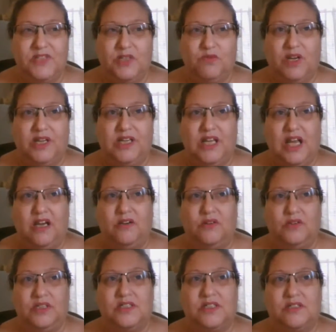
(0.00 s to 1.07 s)
right now,
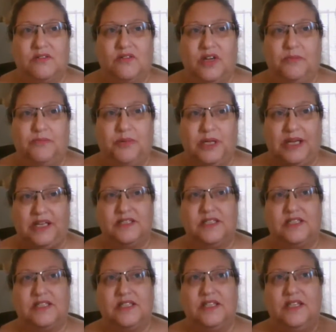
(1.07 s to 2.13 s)
it's a great
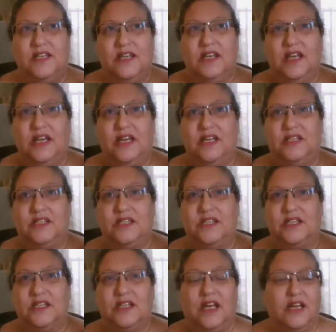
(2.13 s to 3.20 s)
place, and the
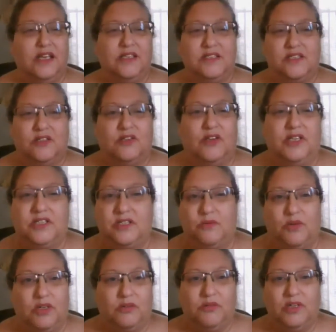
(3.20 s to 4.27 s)
clients are great to
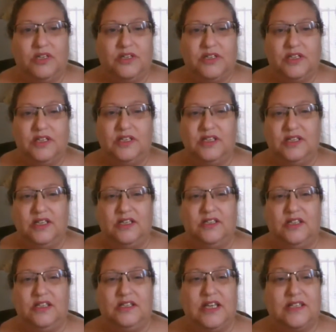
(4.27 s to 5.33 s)
work with. And
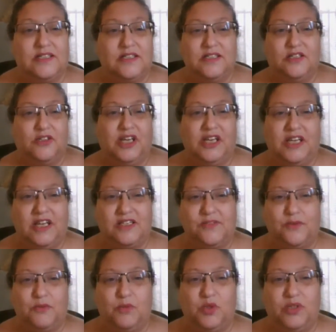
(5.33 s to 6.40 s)
that's, you can't ask
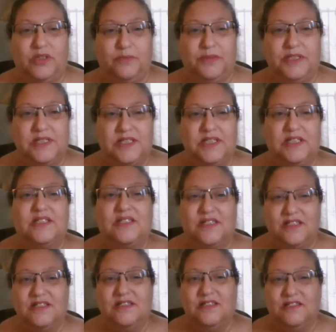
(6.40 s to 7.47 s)
for more in a business.